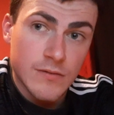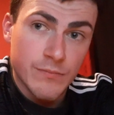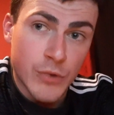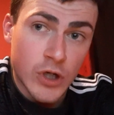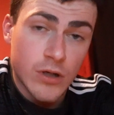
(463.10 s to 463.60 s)

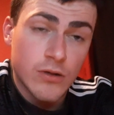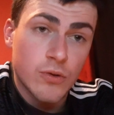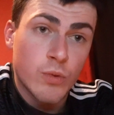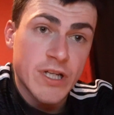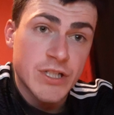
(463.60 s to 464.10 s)
But
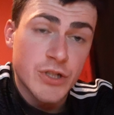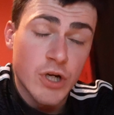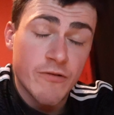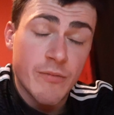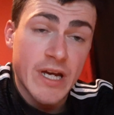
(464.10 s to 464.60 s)
we
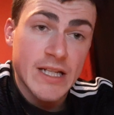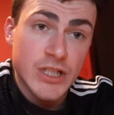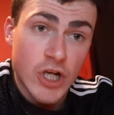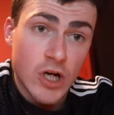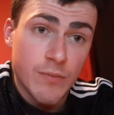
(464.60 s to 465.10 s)
still remain
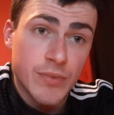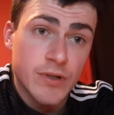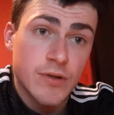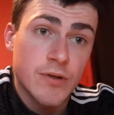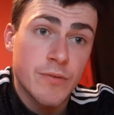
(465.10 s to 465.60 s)
top
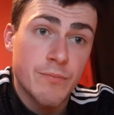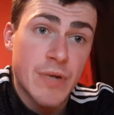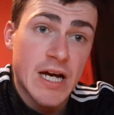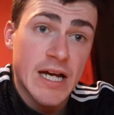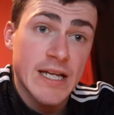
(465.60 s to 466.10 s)

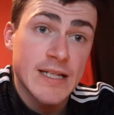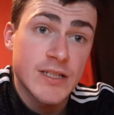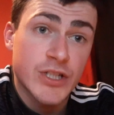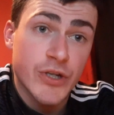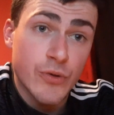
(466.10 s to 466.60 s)
by
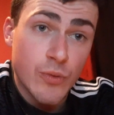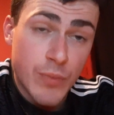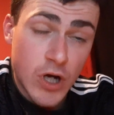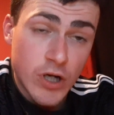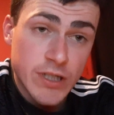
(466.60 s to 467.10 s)
2
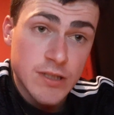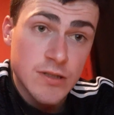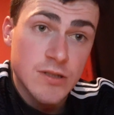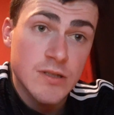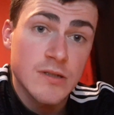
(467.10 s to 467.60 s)

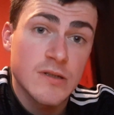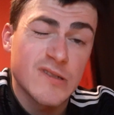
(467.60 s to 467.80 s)
points.